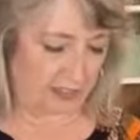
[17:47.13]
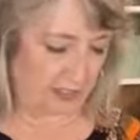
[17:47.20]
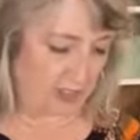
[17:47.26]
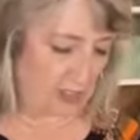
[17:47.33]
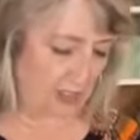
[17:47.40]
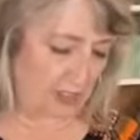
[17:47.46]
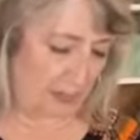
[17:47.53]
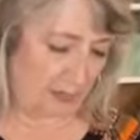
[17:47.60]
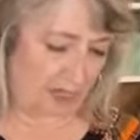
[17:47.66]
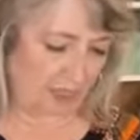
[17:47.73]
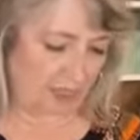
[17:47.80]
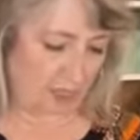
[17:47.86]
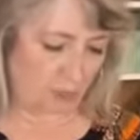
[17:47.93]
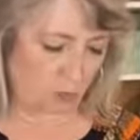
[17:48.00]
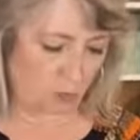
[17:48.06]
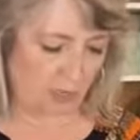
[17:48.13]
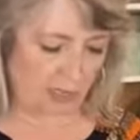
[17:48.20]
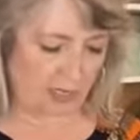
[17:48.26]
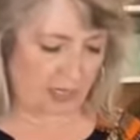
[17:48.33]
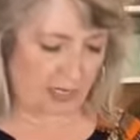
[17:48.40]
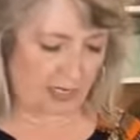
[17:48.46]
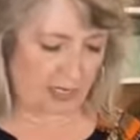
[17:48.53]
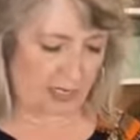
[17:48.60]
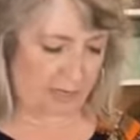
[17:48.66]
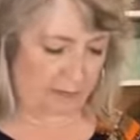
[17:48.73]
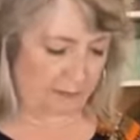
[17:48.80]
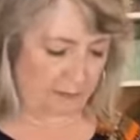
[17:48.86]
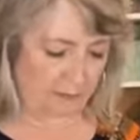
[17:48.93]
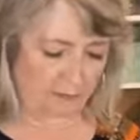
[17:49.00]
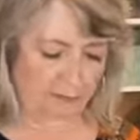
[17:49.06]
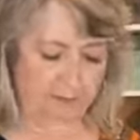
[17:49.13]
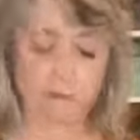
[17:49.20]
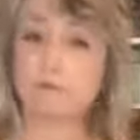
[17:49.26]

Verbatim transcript: It just depends on what, um,